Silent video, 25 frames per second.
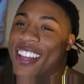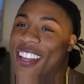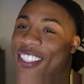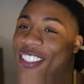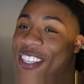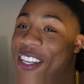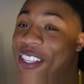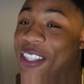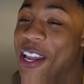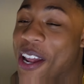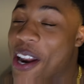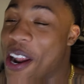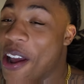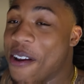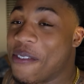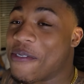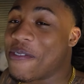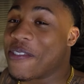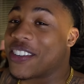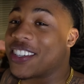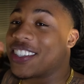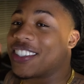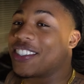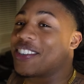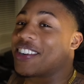She thought off
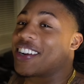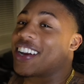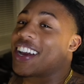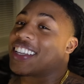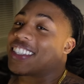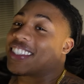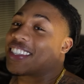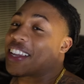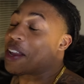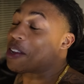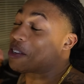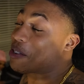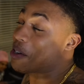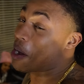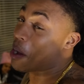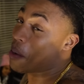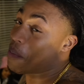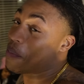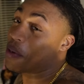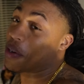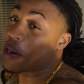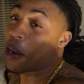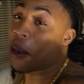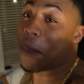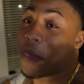from the, you know what I'm saying, trying to
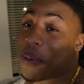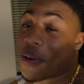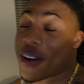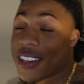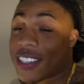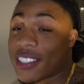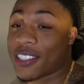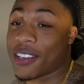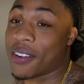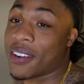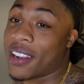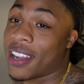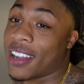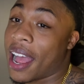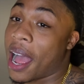put that pressure on her.